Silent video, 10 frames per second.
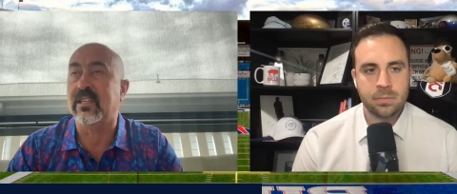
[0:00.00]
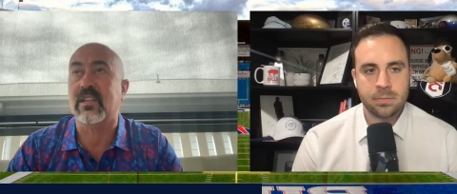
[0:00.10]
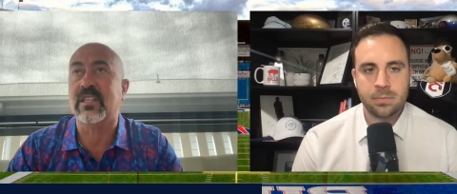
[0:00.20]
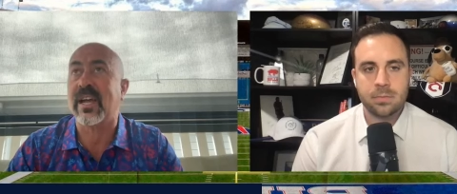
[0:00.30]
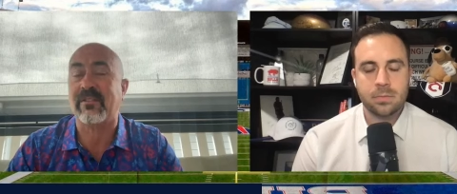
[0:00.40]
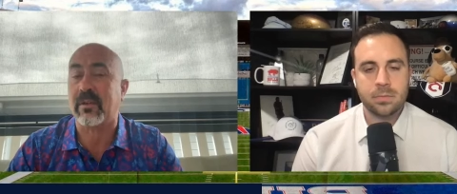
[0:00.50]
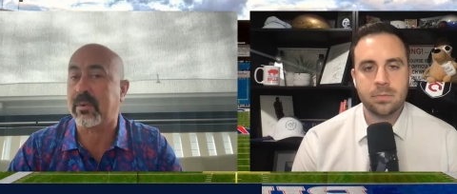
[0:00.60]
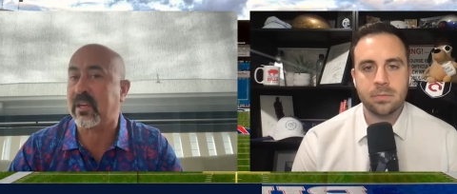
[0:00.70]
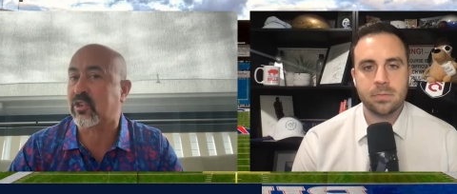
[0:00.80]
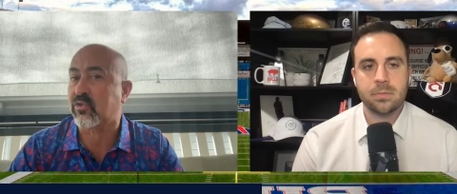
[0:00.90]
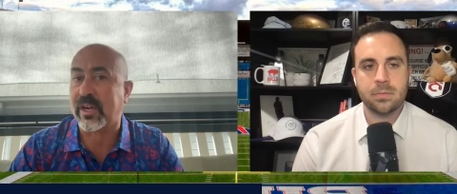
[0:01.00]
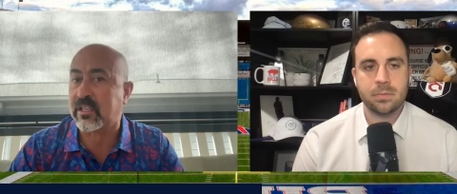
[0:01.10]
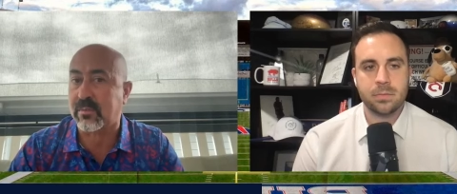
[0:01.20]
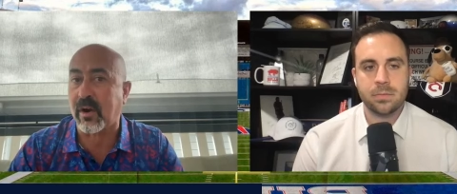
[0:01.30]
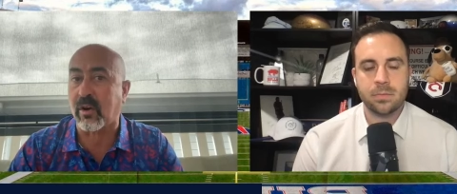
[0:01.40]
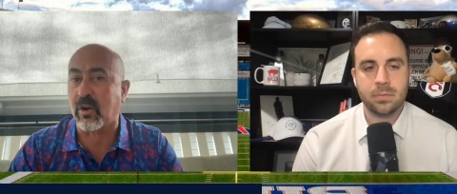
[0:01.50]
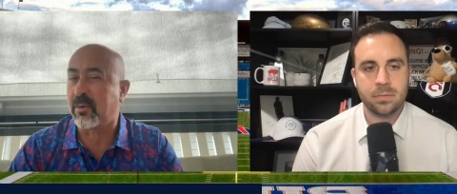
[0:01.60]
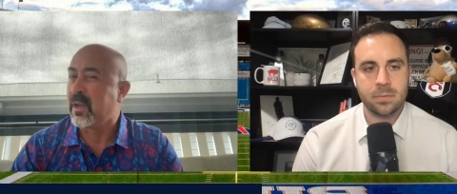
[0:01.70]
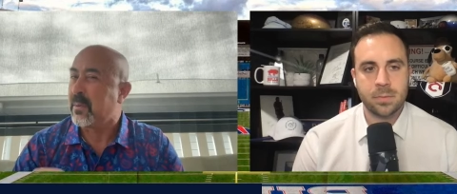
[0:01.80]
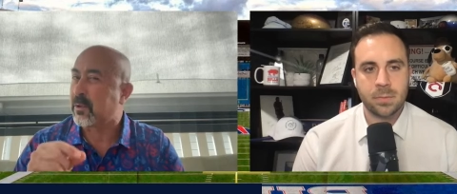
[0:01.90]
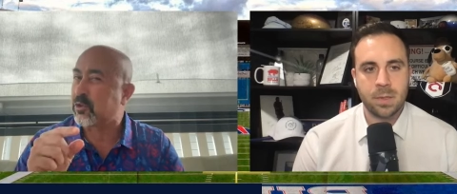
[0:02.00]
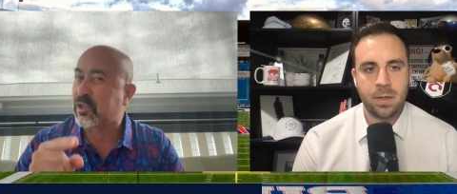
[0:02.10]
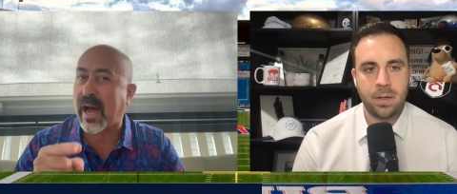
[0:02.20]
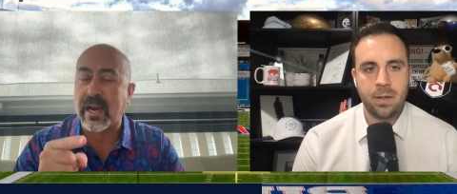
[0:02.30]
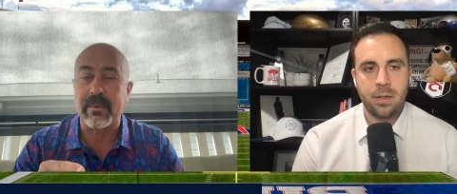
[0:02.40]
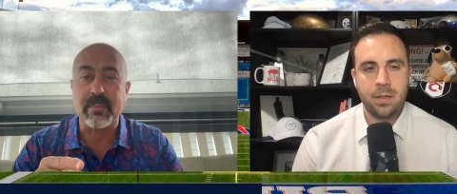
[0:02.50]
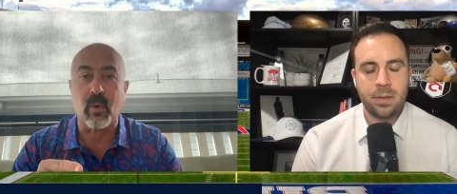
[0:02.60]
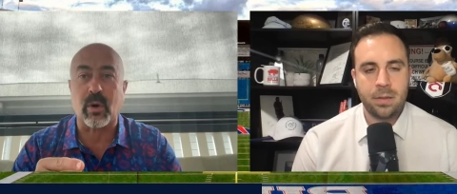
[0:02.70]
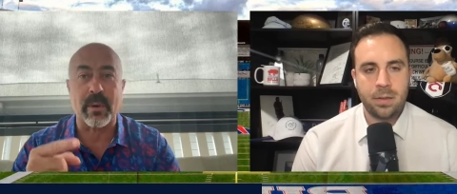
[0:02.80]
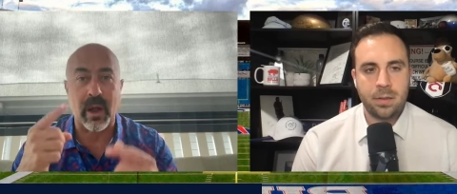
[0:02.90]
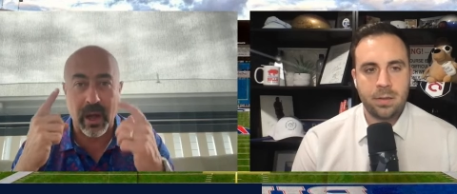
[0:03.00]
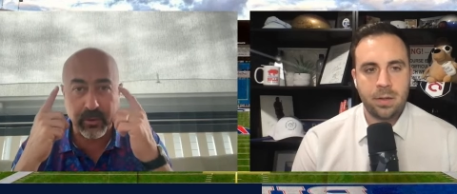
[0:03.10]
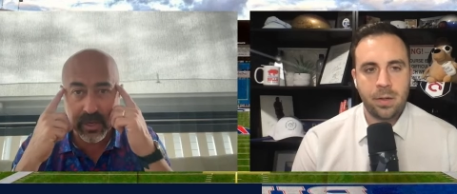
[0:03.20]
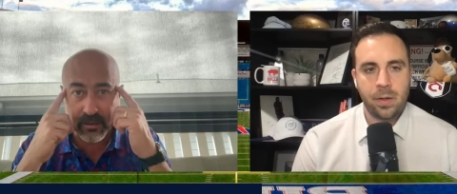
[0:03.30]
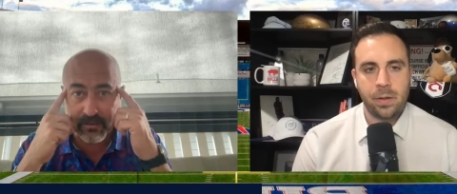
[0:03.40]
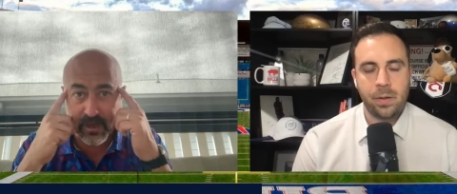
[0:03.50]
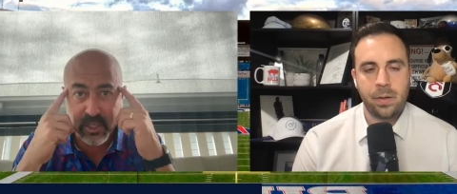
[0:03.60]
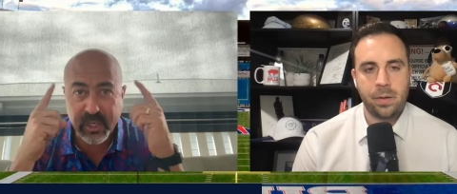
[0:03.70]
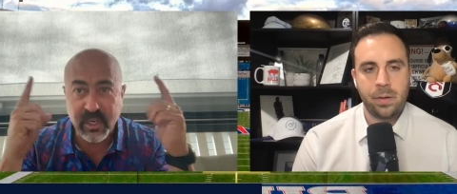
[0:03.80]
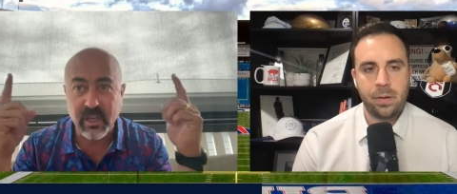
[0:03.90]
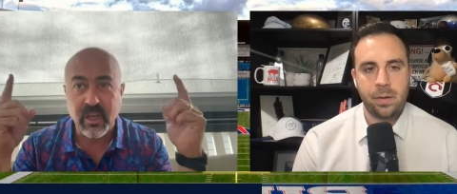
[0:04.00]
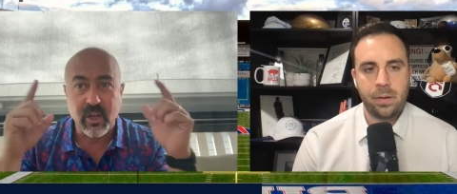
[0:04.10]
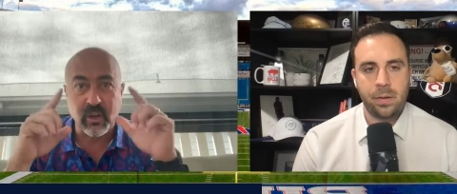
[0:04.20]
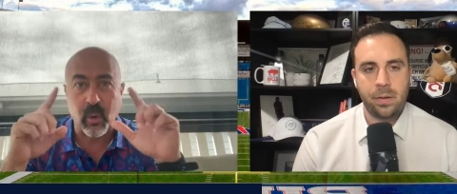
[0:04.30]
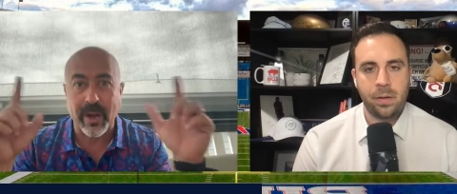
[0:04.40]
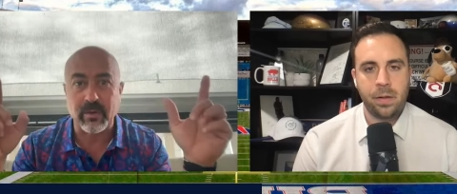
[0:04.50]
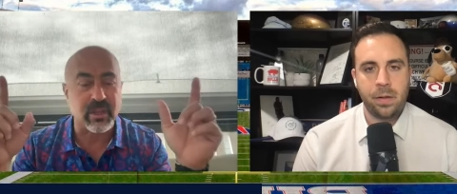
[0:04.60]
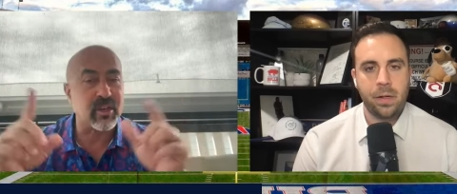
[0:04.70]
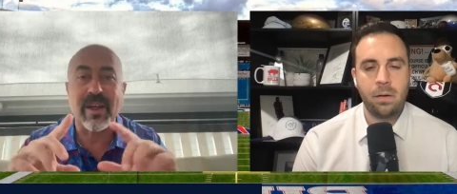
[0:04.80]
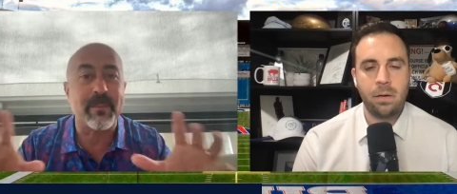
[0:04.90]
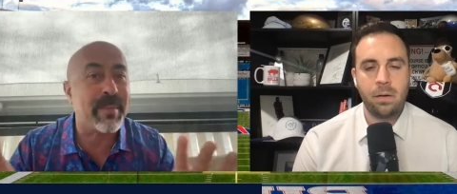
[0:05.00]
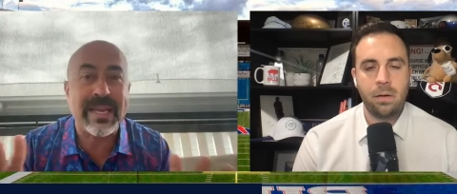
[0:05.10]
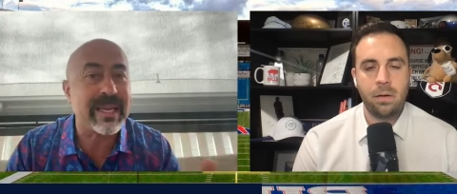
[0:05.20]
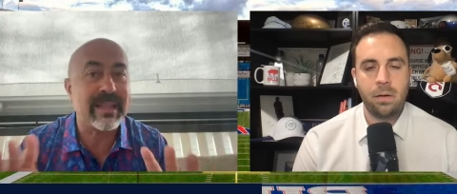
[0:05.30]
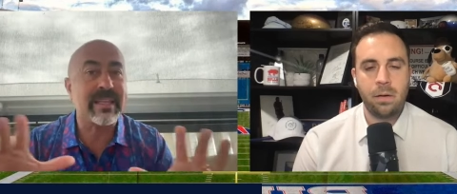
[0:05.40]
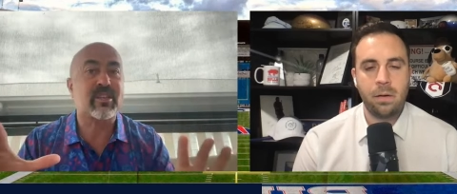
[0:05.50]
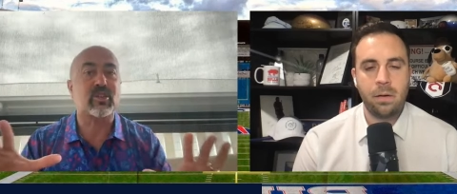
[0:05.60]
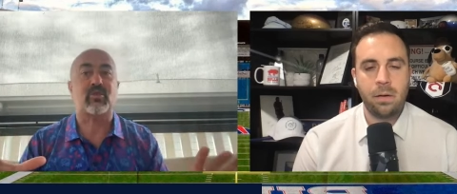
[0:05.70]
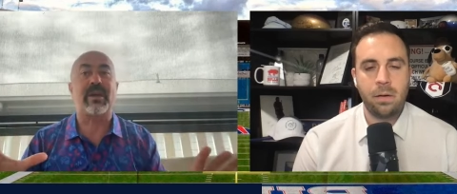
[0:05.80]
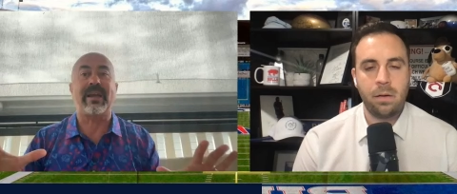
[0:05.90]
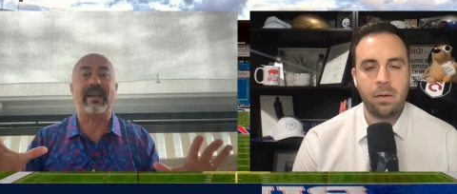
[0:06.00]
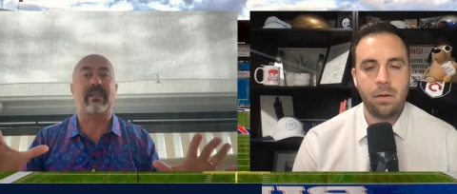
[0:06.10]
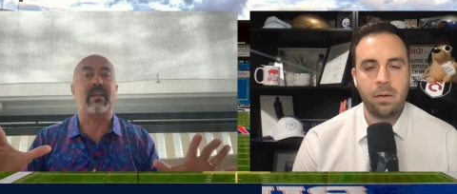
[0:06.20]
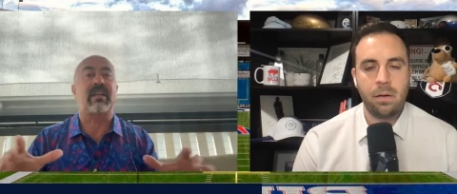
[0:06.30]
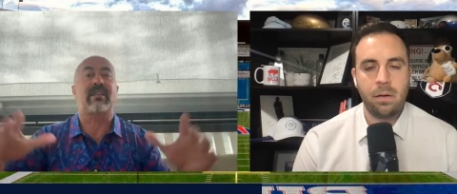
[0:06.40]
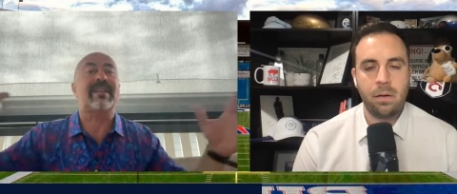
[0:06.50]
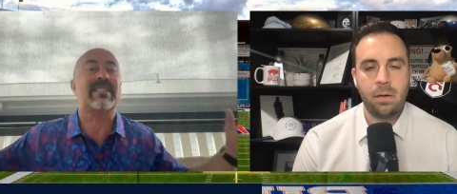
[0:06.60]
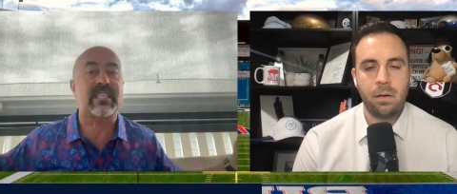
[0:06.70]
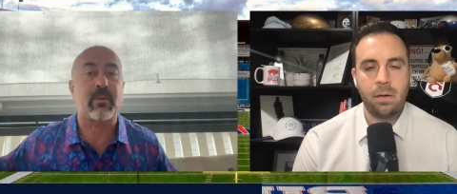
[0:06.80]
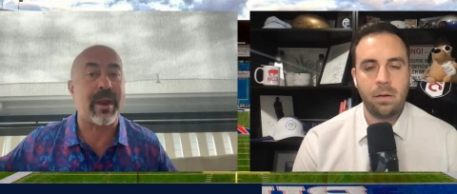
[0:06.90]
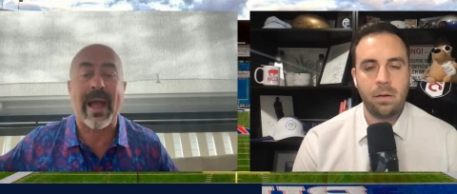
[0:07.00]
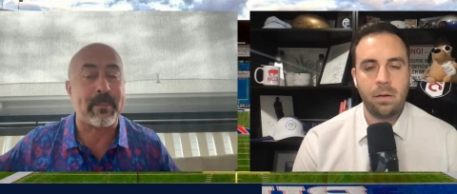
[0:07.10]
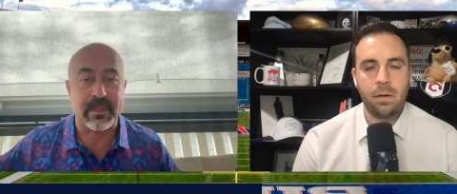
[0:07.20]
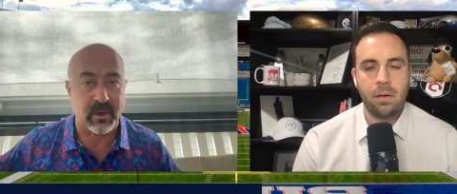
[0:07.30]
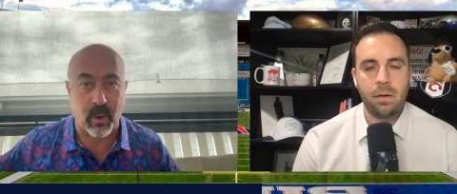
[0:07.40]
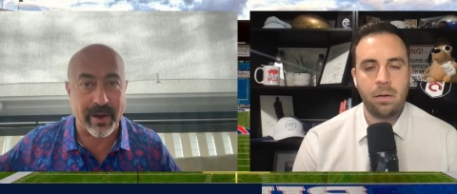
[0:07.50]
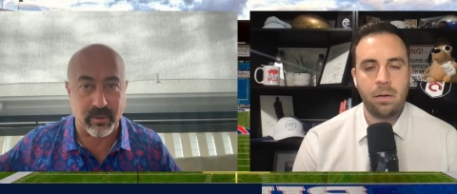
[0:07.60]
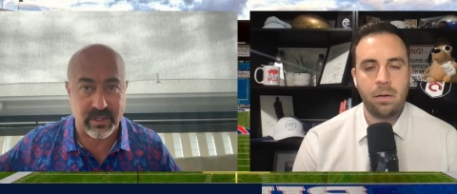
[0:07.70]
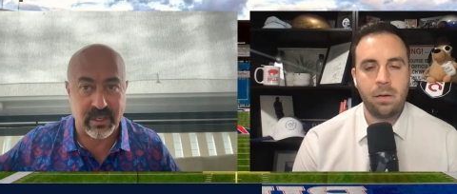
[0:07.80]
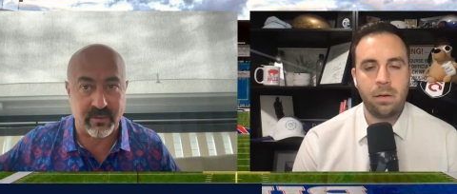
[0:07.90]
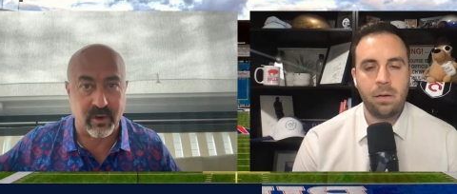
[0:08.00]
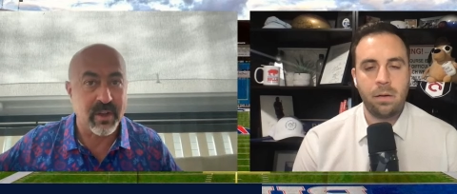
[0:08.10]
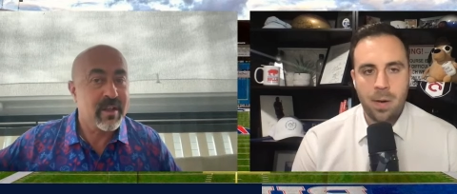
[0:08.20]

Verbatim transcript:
Speaker 1: it doesn't have to be a trade tomorrow, but there's got to be more about how they envision the wide. They're not making this trade thinking, let's see what happens at wide receiver.